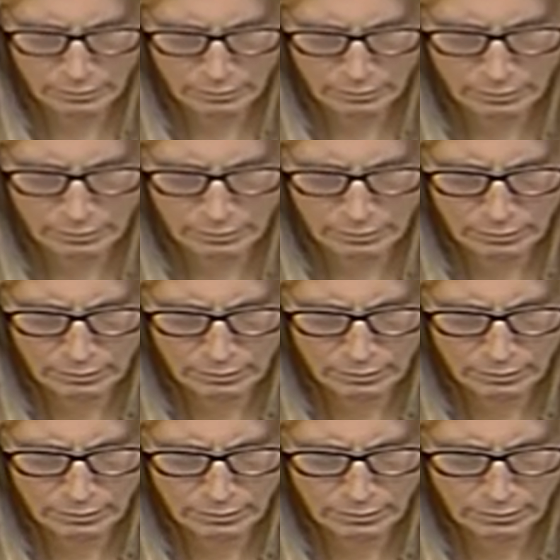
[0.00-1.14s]

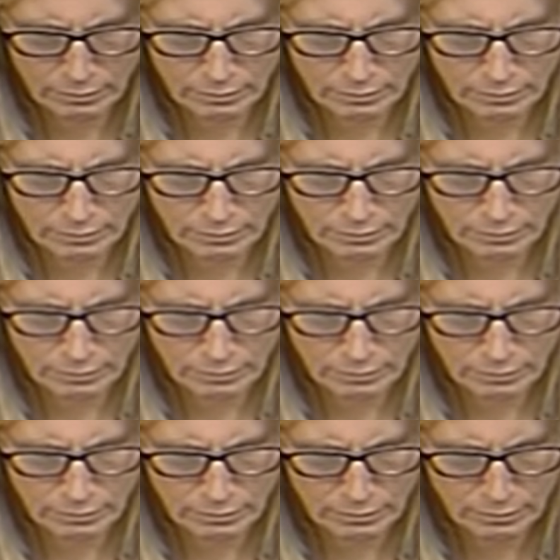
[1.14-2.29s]

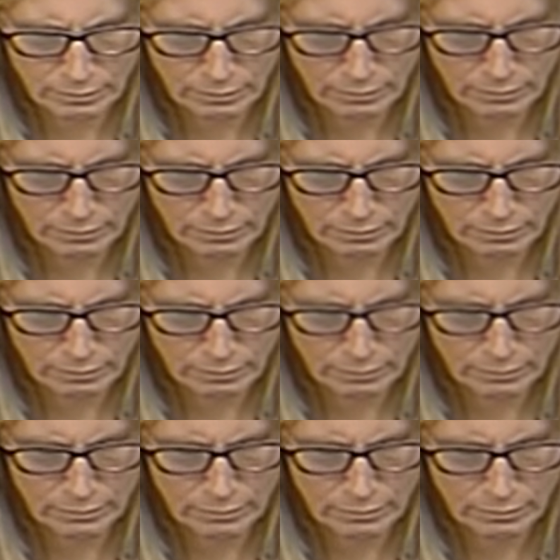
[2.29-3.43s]

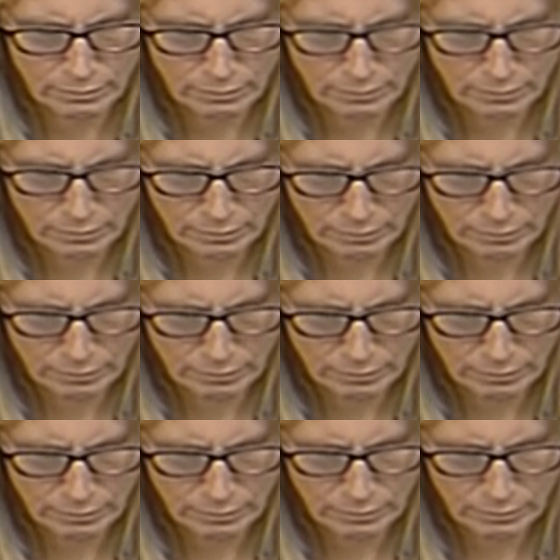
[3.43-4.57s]

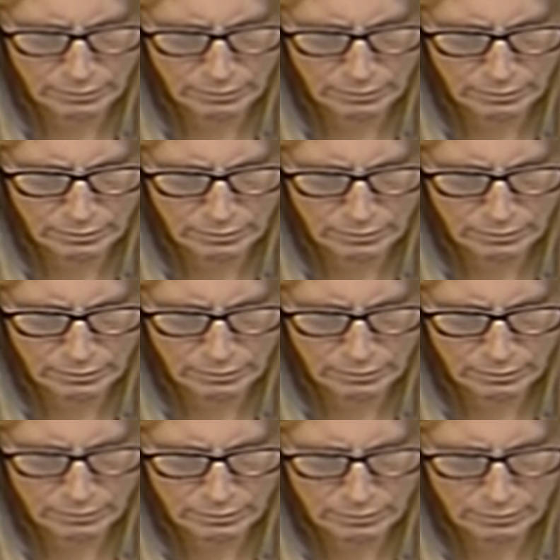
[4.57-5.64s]
This person isn't speaking.